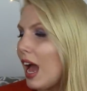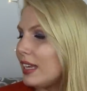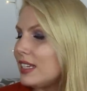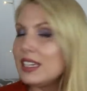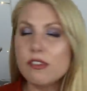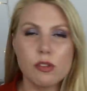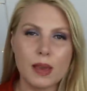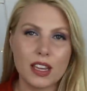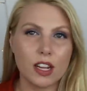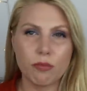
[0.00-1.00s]
I didn't even
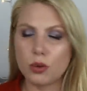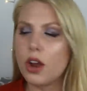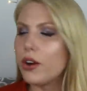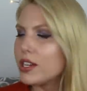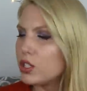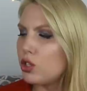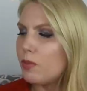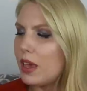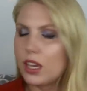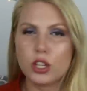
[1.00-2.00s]
make enough progress
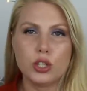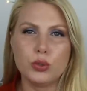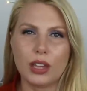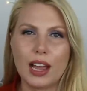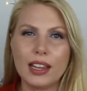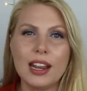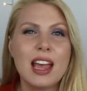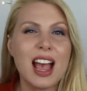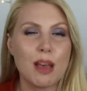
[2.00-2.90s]
to make a new line.